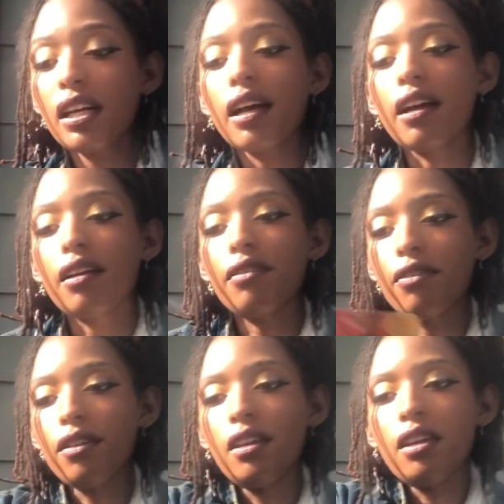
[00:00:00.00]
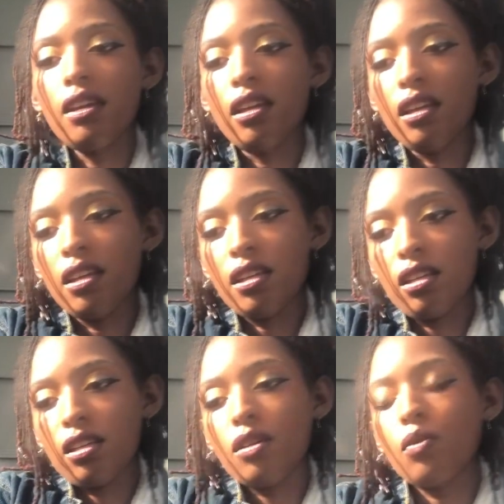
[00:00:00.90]
of
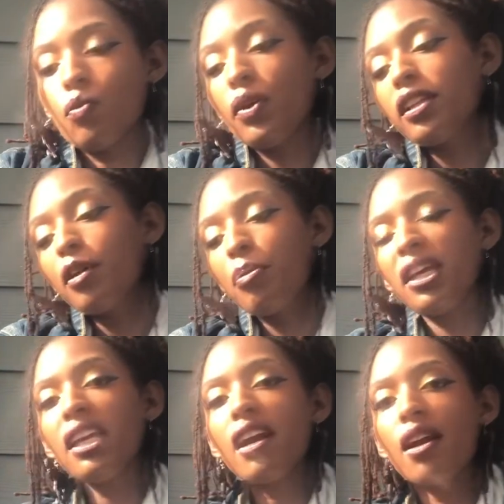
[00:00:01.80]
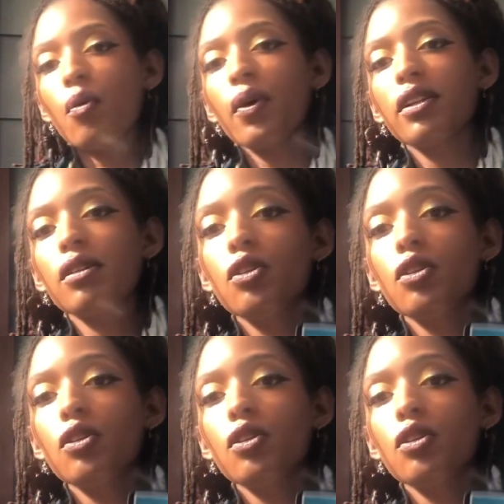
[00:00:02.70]
will appear when